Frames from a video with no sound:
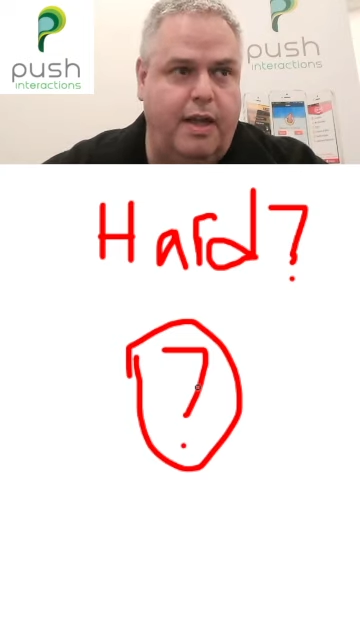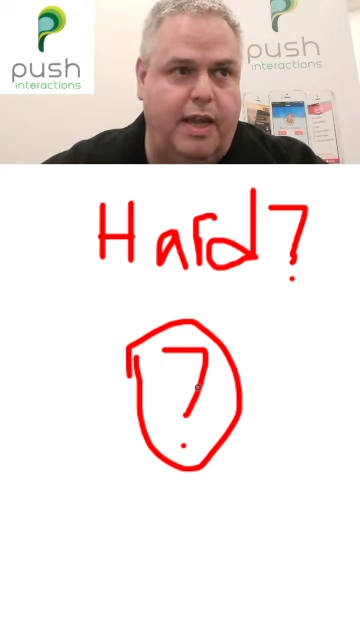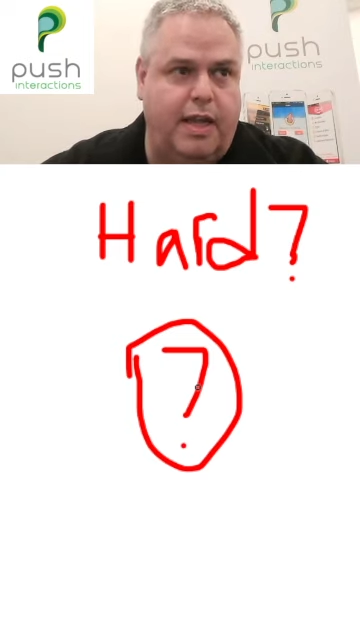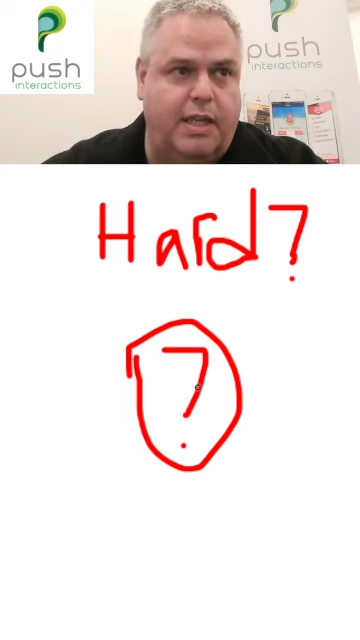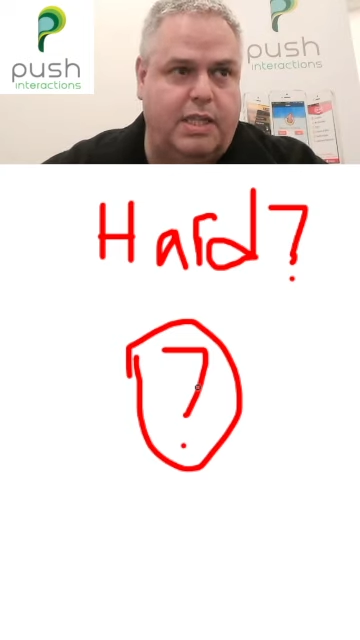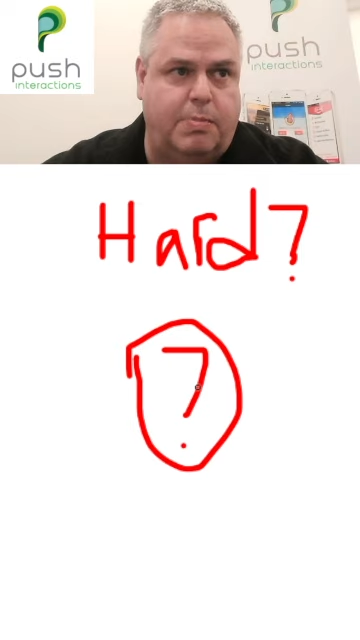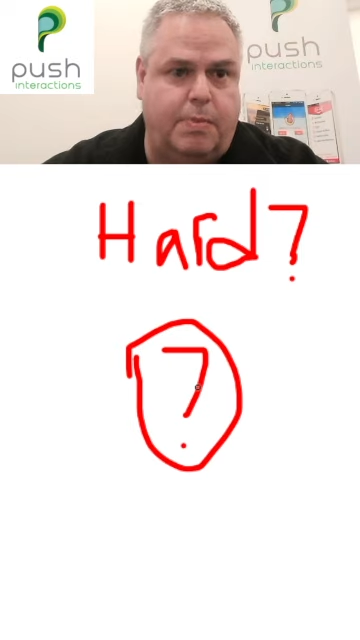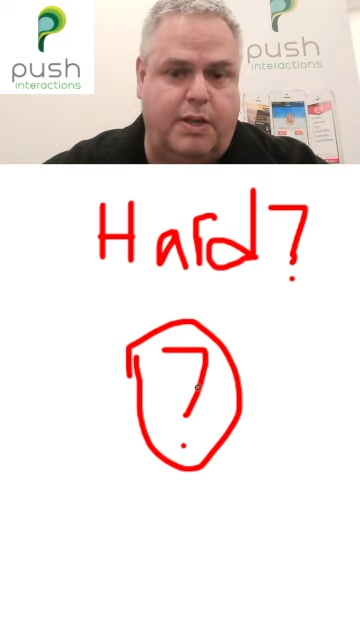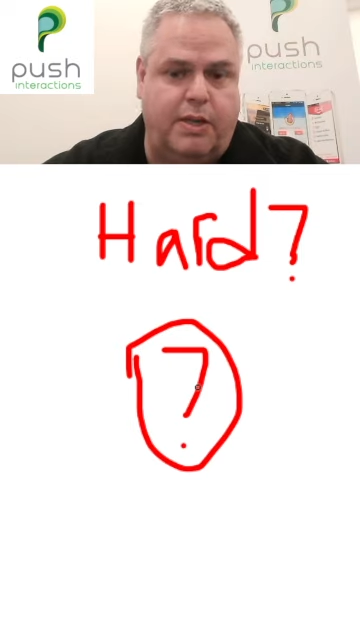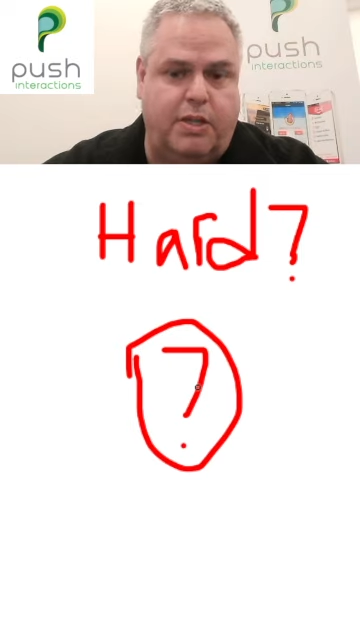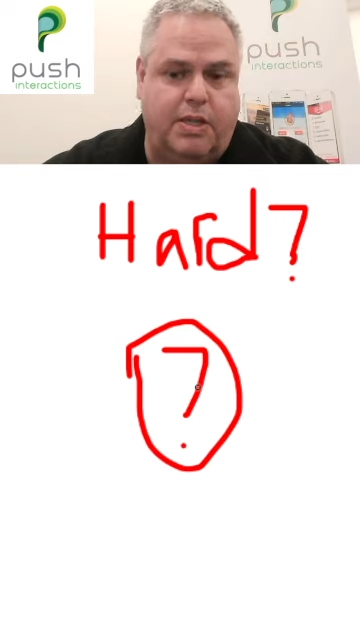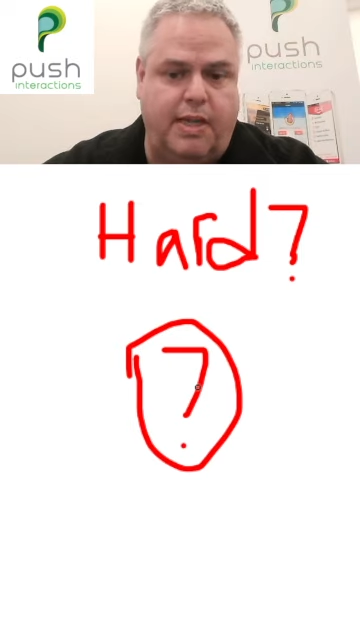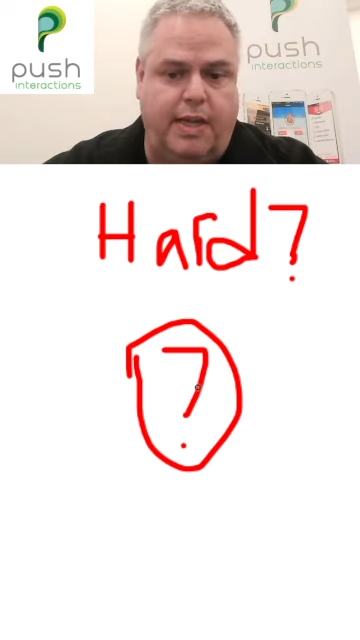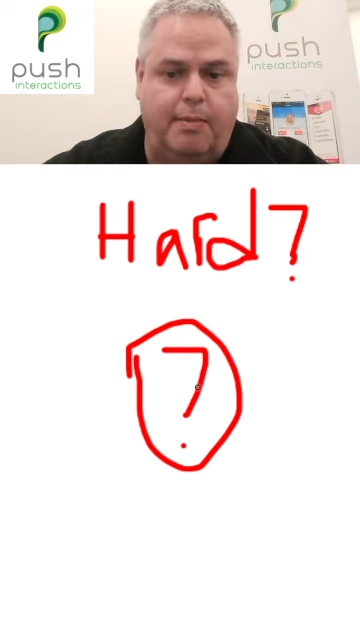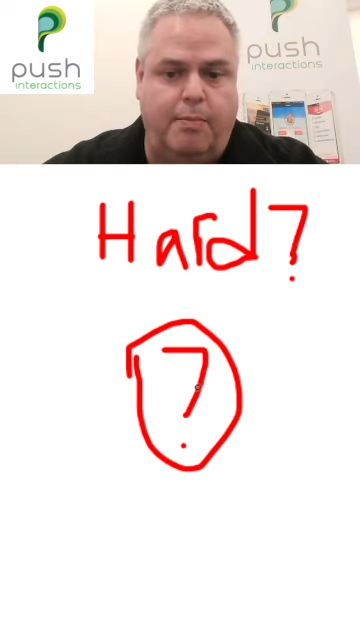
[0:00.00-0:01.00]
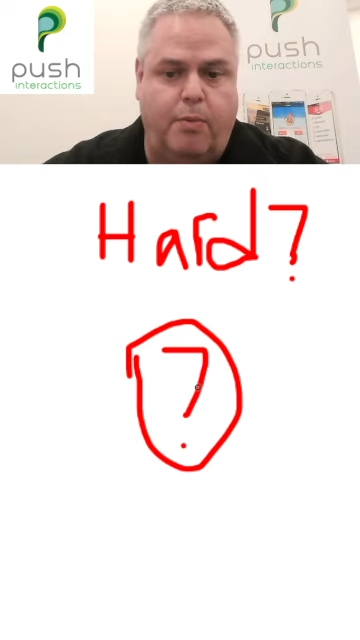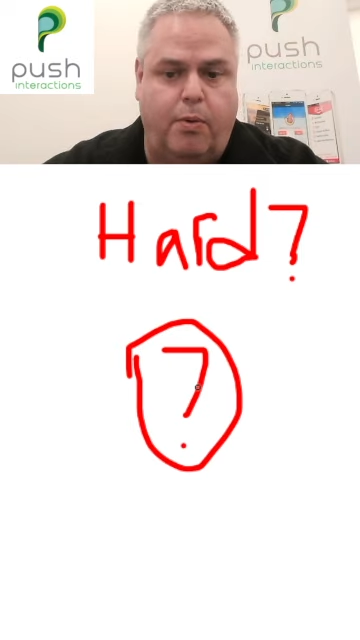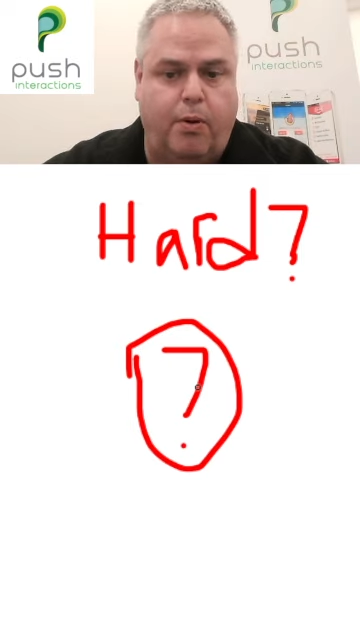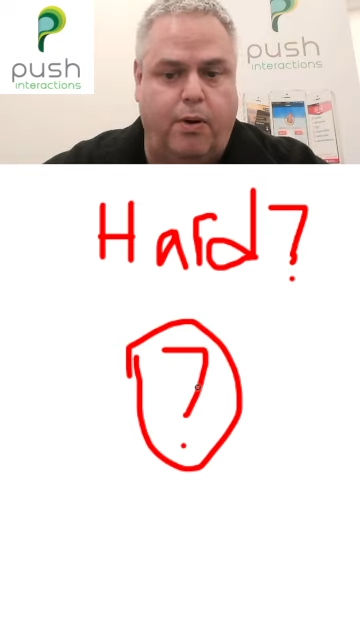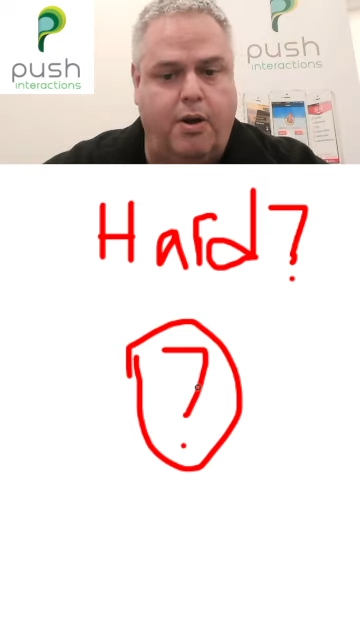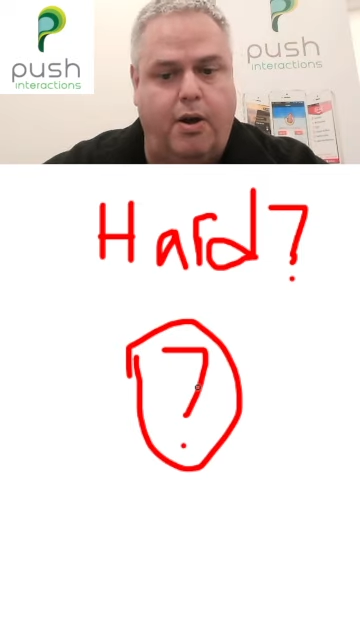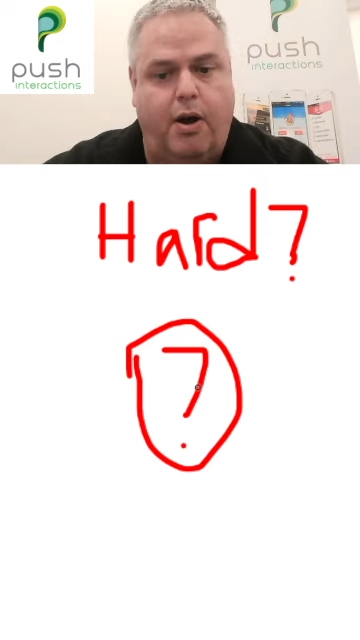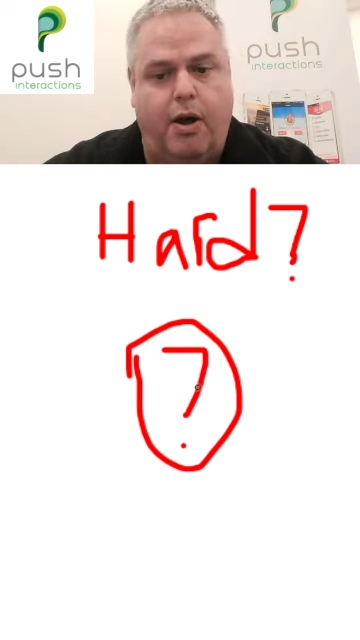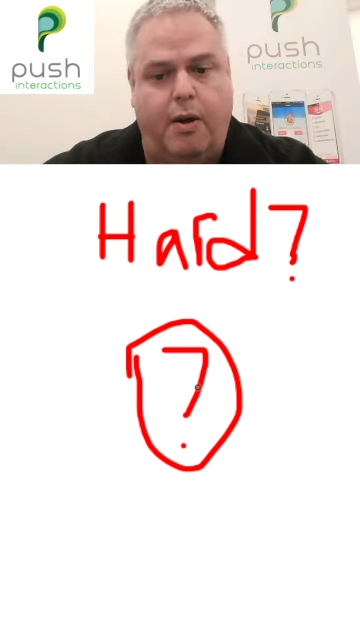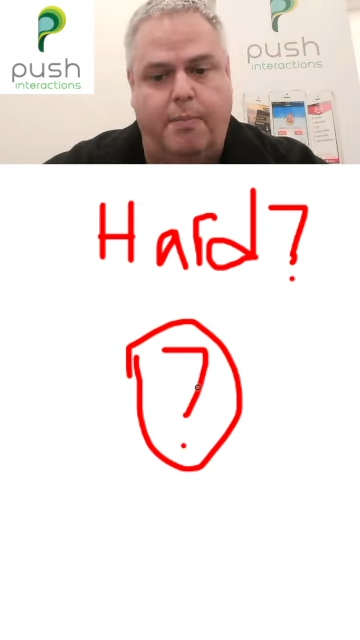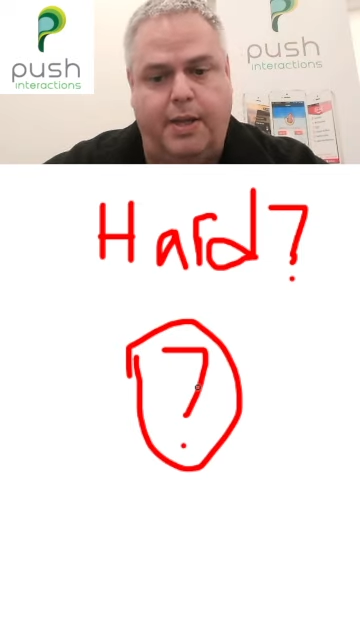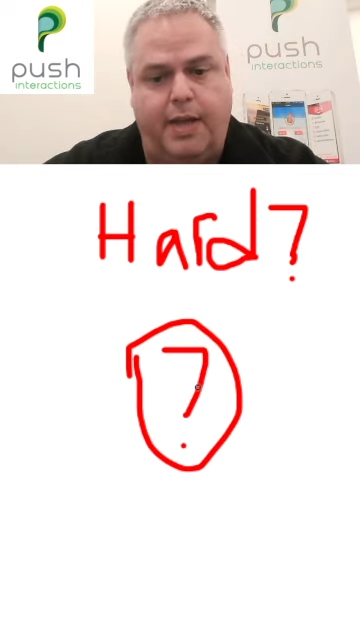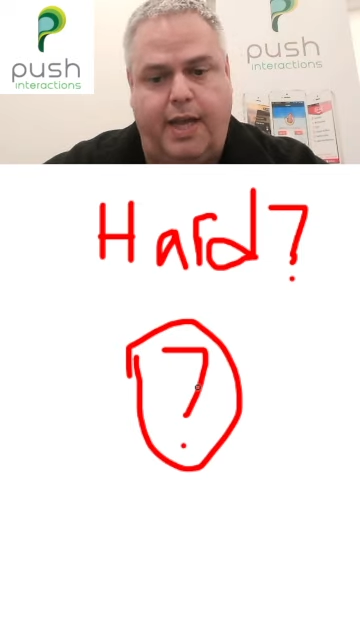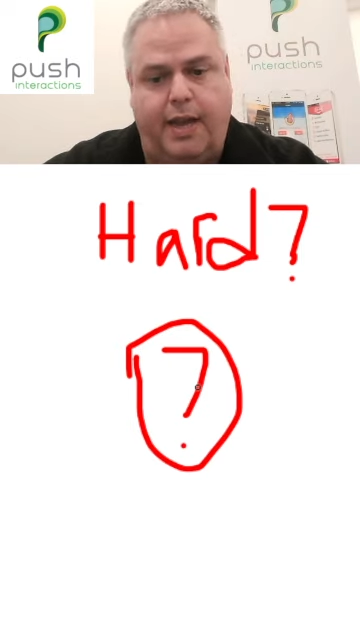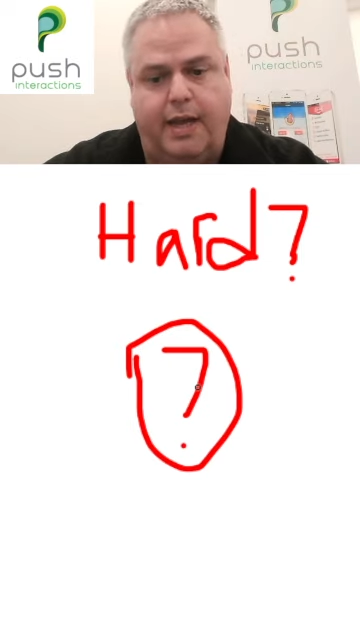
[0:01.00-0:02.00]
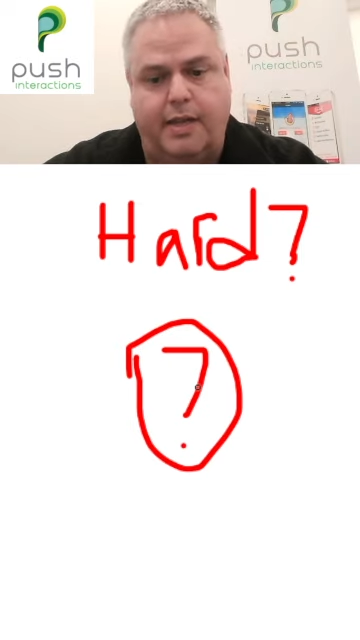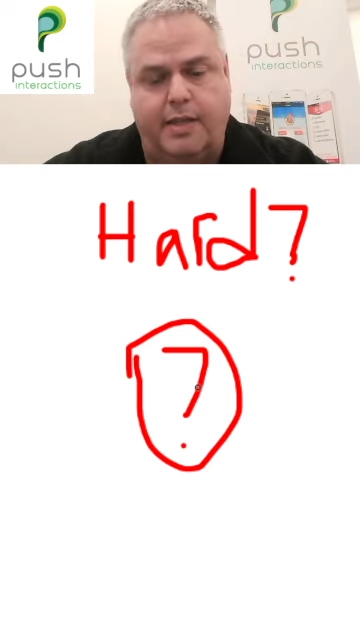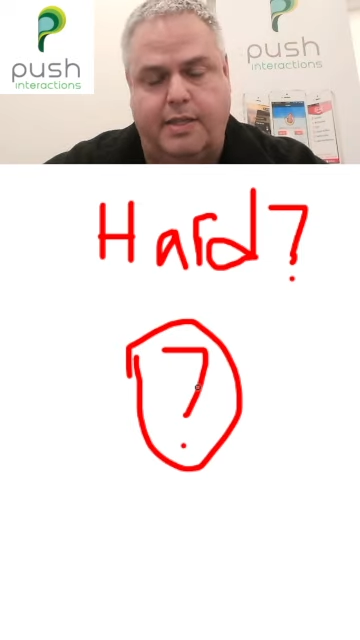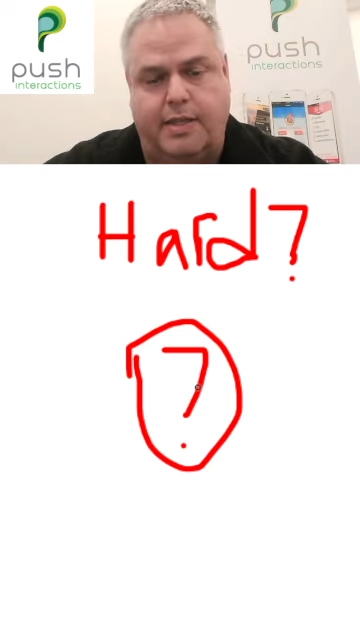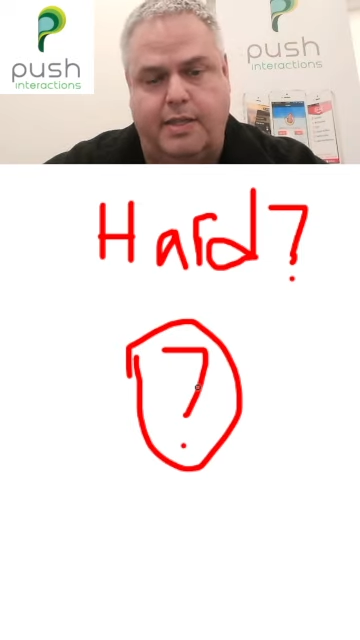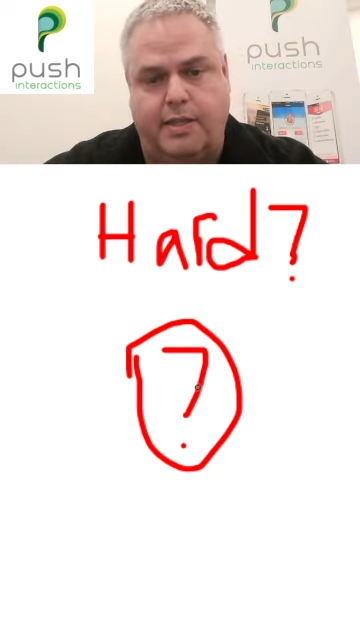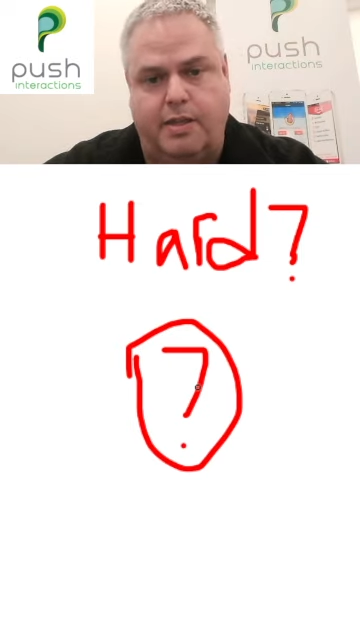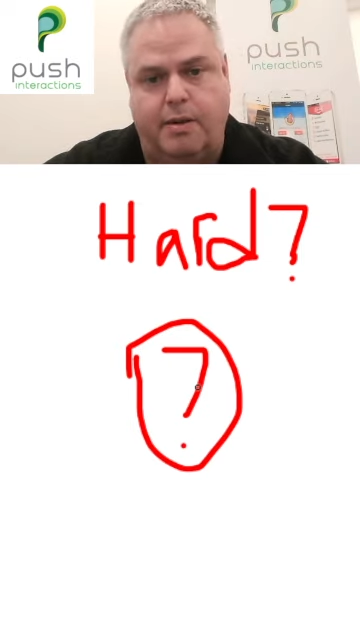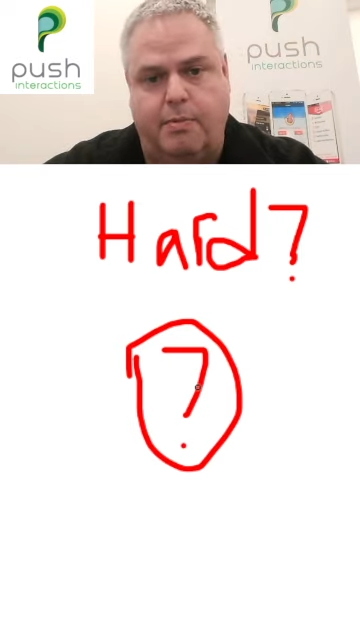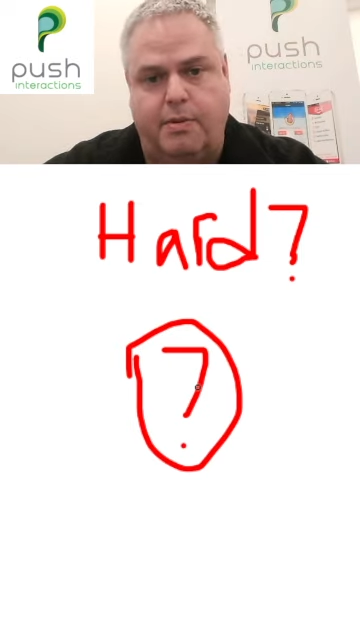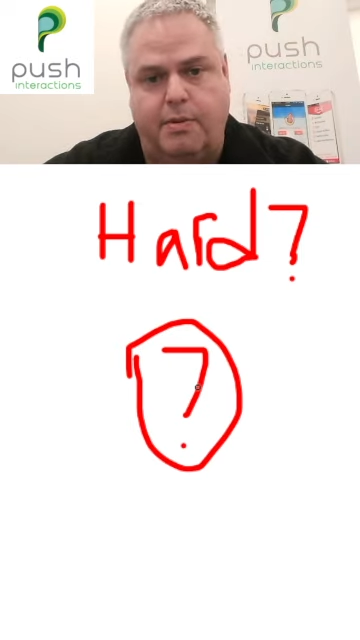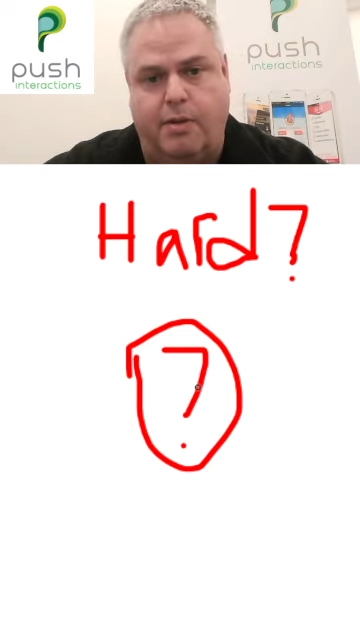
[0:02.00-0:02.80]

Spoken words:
especially in more complicated systems,